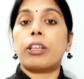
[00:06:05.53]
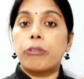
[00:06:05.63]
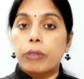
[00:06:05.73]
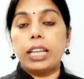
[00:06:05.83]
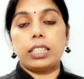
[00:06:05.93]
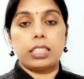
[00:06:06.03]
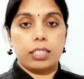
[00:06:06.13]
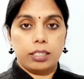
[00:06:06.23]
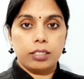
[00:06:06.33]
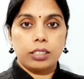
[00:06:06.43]
waste
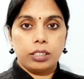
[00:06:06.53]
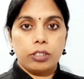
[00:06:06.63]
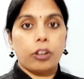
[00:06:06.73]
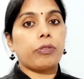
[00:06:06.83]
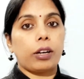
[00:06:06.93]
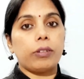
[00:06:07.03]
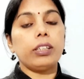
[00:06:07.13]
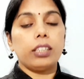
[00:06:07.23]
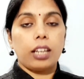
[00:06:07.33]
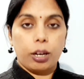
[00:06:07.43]
of
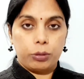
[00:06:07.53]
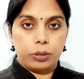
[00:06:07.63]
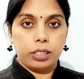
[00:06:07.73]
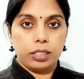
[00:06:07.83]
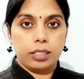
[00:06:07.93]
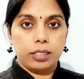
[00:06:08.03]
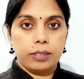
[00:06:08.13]
our houses.